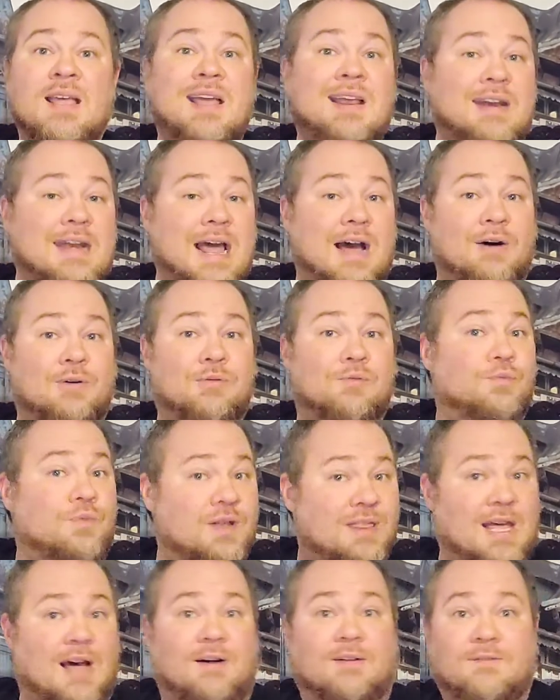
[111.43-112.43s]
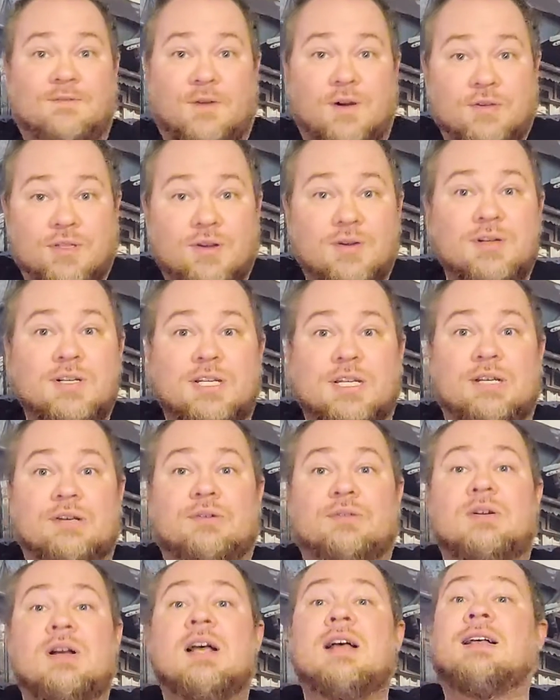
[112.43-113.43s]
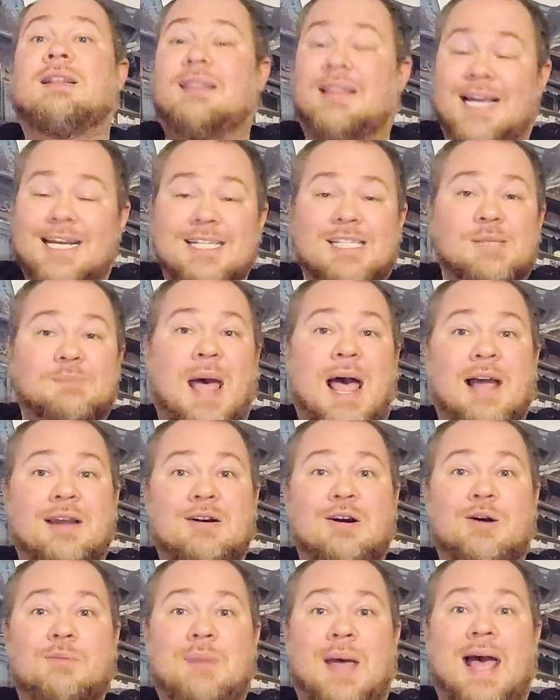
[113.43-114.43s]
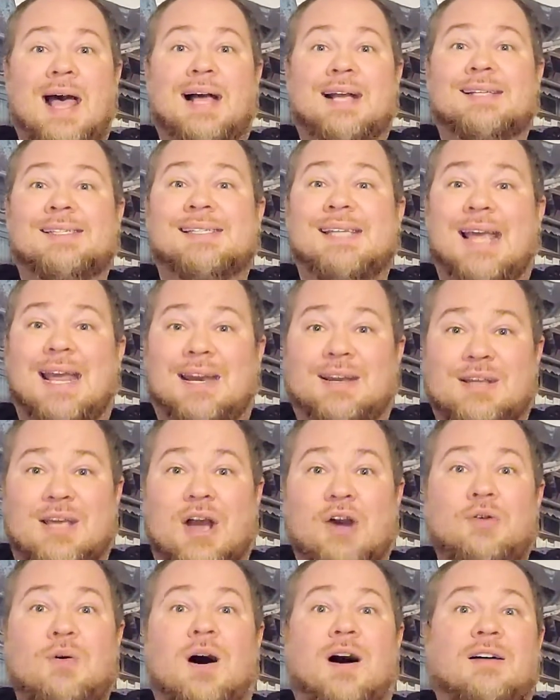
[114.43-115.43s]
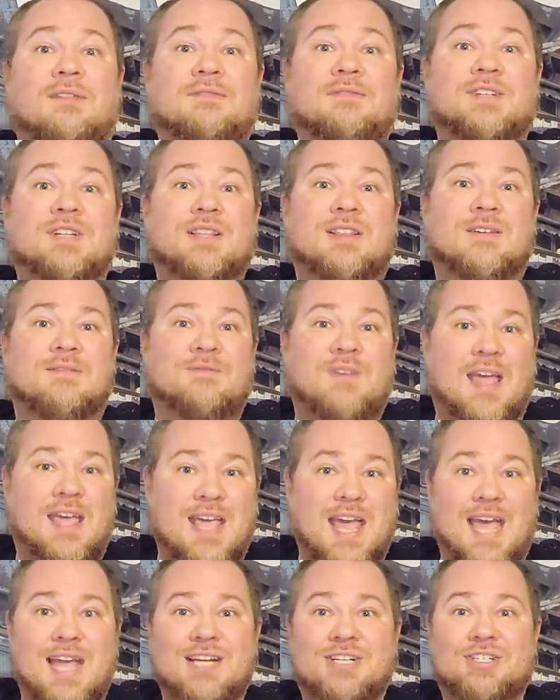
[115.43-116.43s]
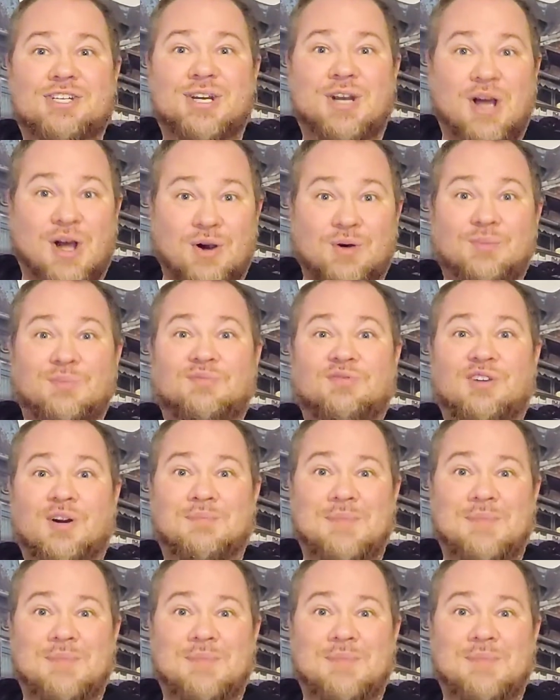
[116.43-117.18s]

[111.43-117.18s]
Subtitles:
Now, without further ado, let's pack our bags and go off to the vacation home from